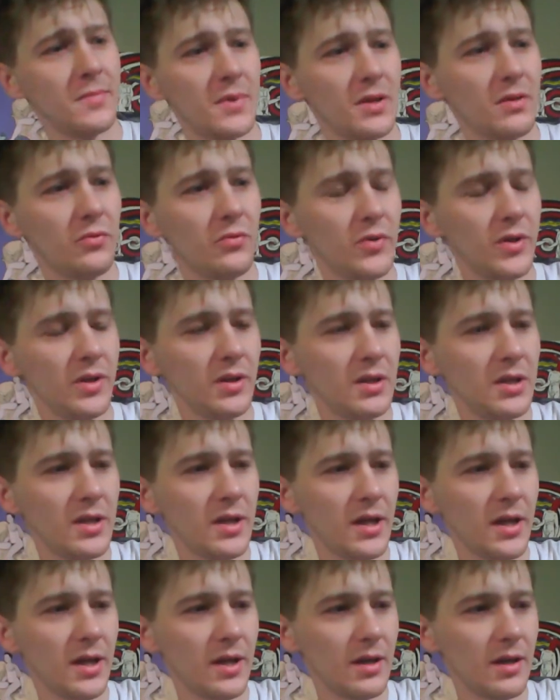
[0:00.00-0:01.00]

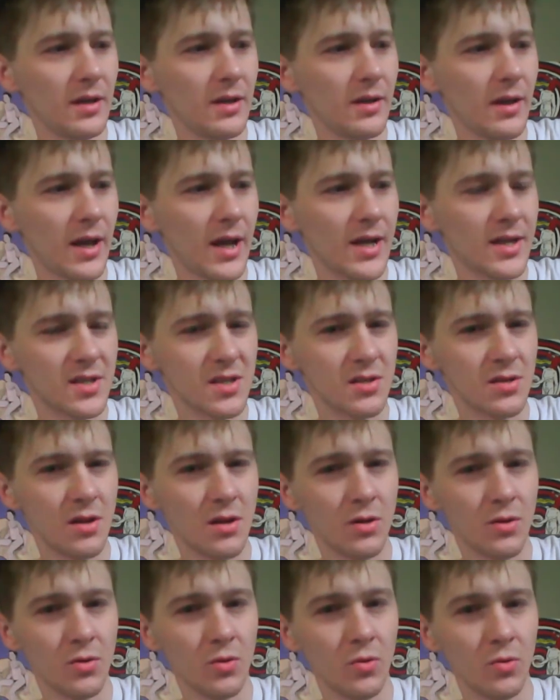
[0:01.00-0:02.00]
really has
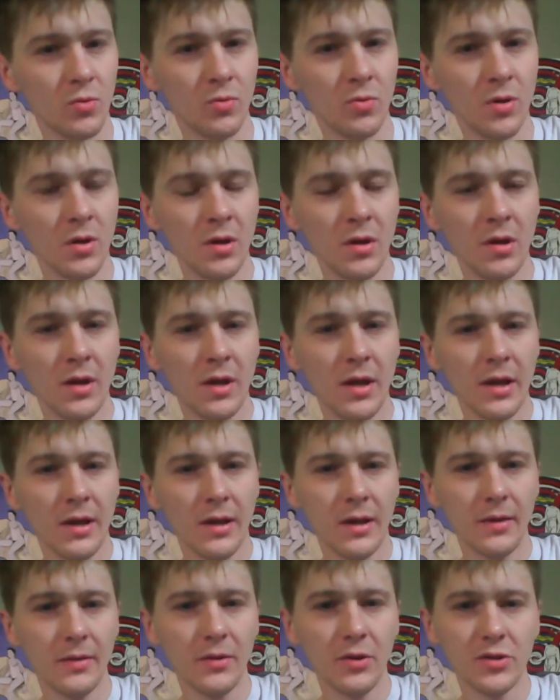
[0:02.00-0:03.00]
no.
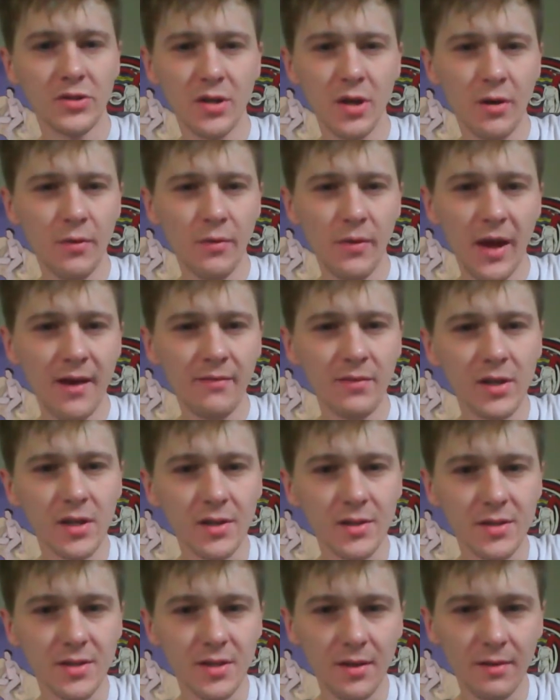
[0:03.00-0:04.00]
There's no
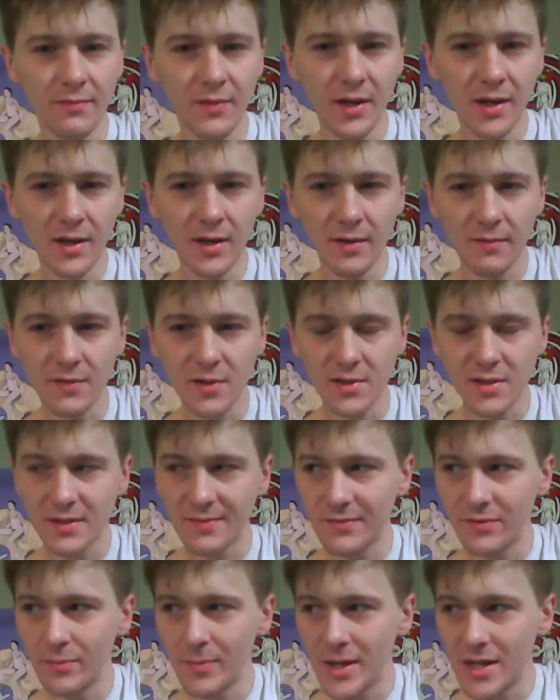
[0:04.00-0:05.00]
evidence of any of this
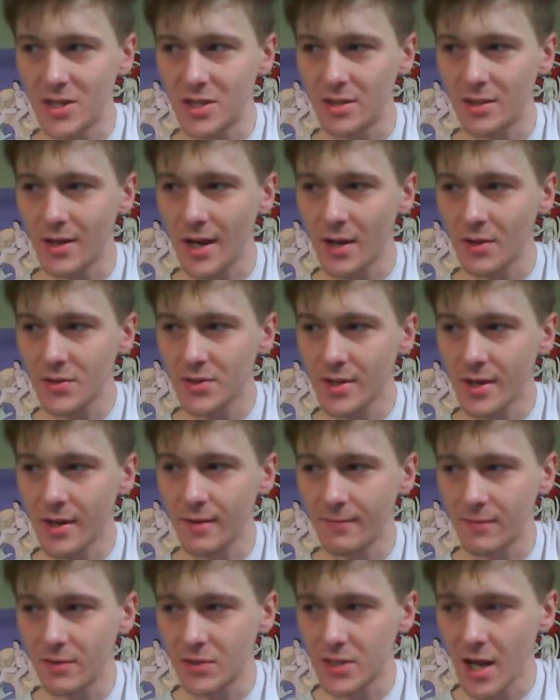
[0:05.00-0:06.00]
information outside
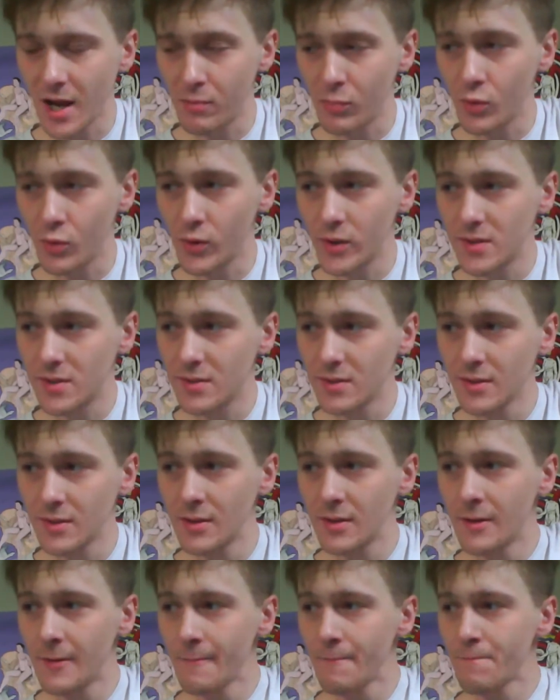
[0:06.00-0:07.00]
of the tabloids.
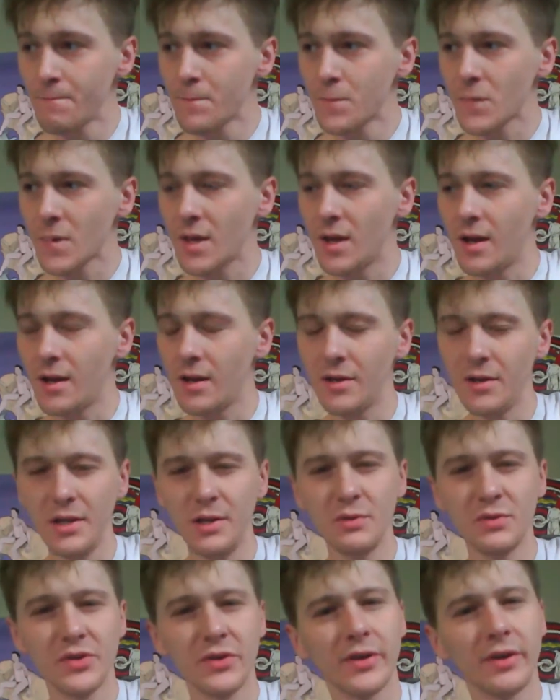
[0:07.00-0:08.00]
He
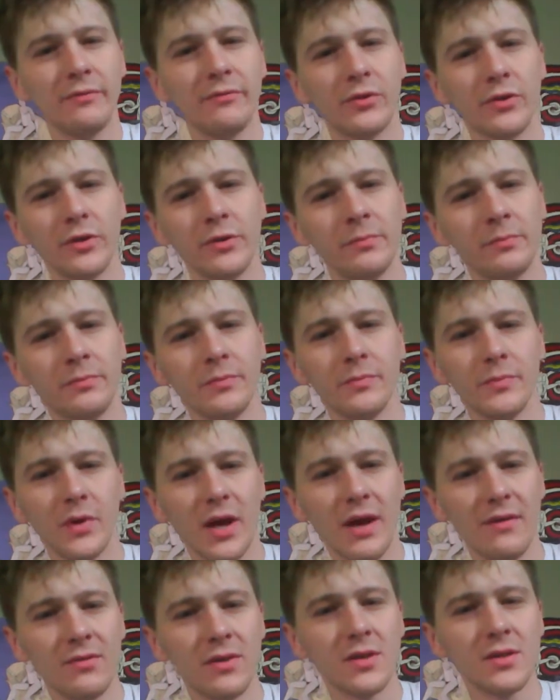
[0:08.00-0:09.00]
was looking for
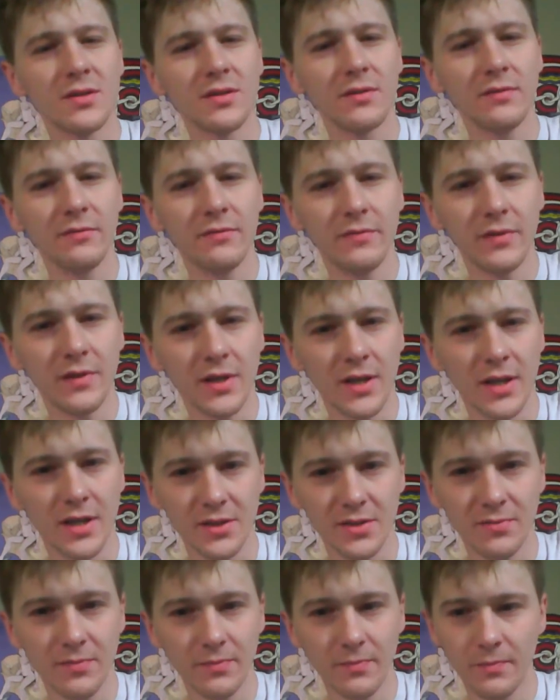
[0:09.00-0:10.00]
evidence of
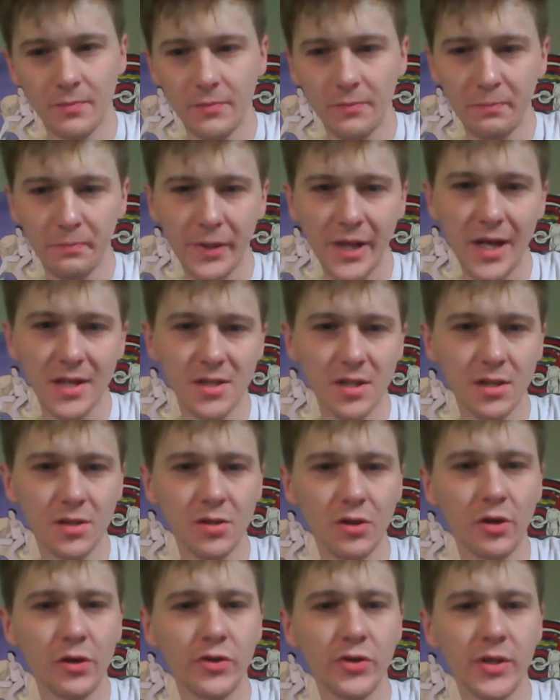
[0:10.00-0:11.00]
his plastic
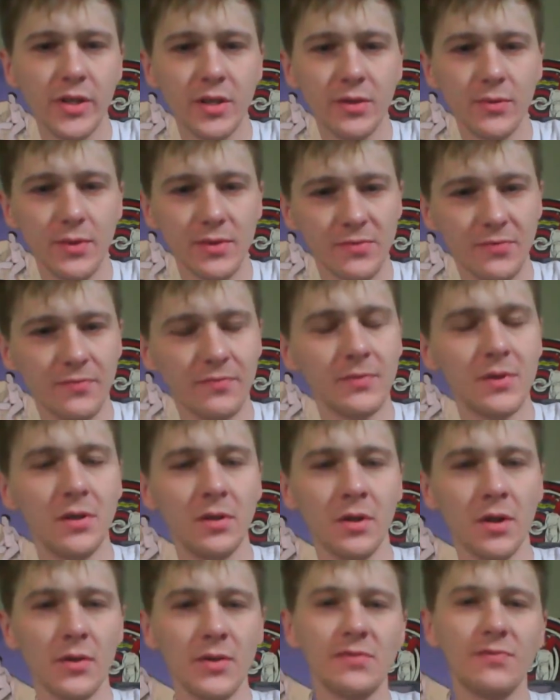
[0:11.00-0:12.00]
surgery to
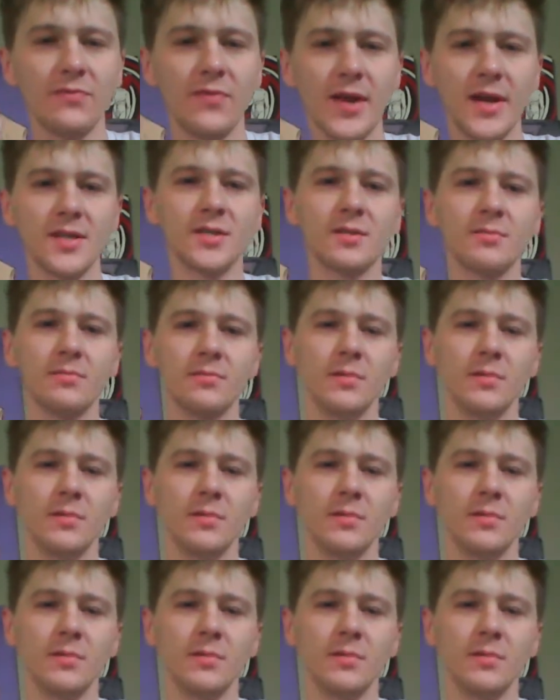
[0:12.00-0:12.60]
his face